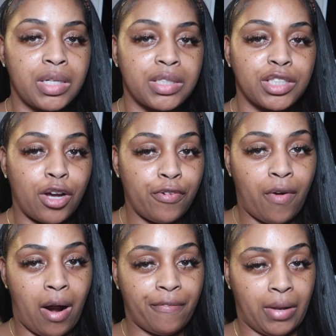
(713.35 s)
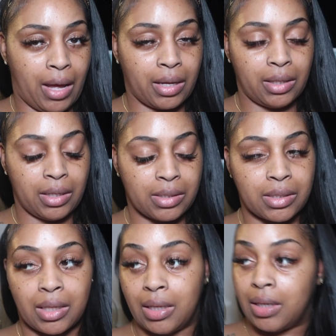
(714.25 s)
So far, I feel like it
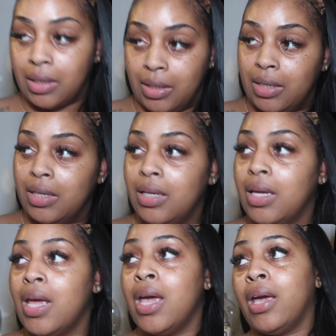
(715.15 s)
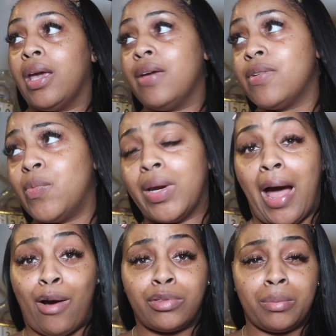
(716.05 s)
looks good. Even
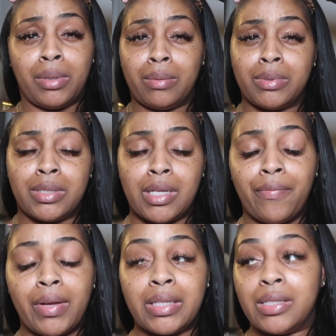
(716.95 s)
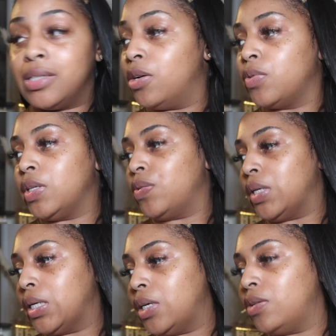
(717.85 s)
without the bubs and stuff, it's still really,
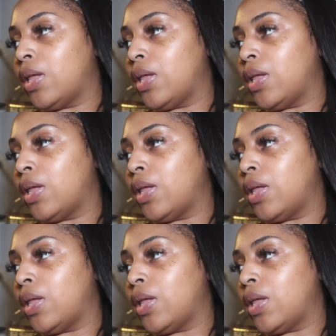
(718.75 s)
really cute.